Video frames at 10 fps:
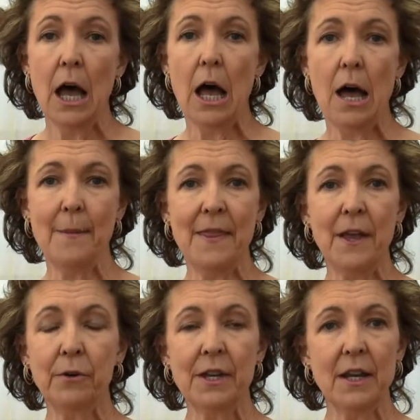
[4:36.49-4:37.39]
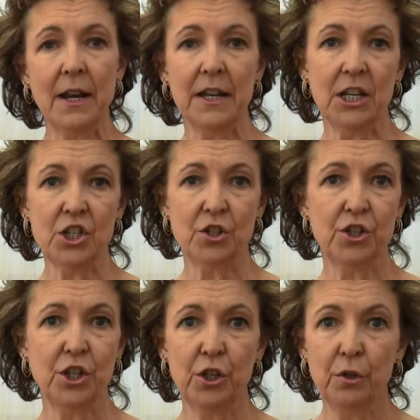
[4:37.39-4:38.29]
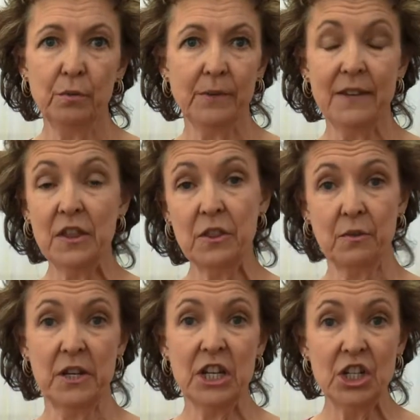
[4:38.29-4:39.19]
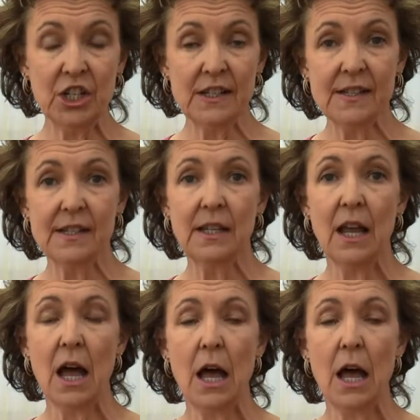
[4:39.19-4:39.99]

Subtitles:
and they'll get an inch or 2, even 3 inches,